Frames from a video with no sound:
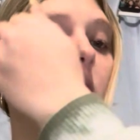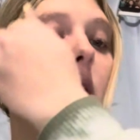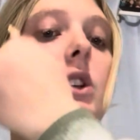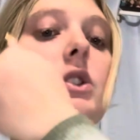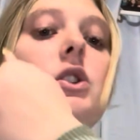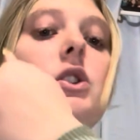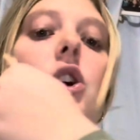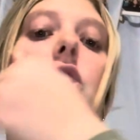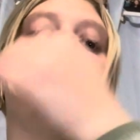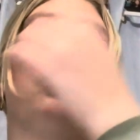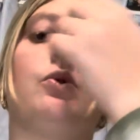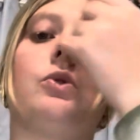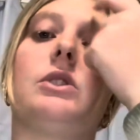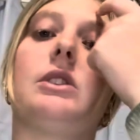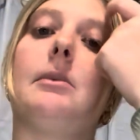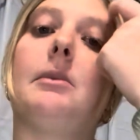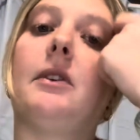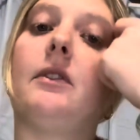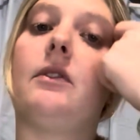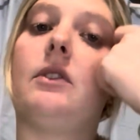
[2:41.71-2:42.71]
So
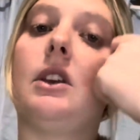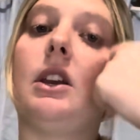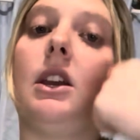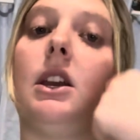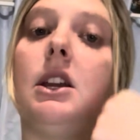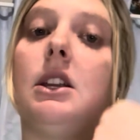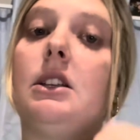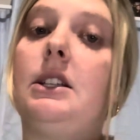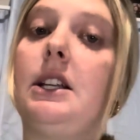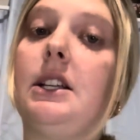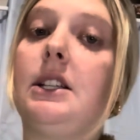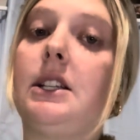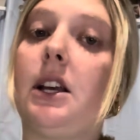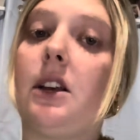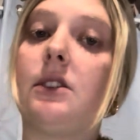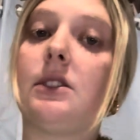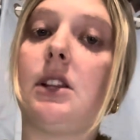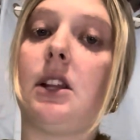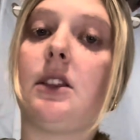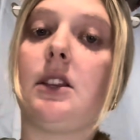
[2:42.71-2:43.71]
some of the
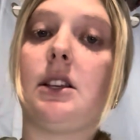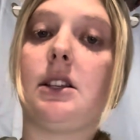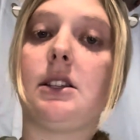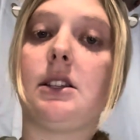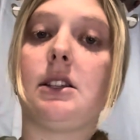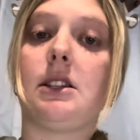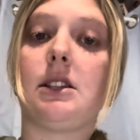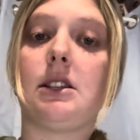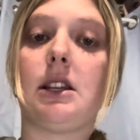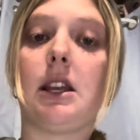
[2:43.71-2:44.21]
details that this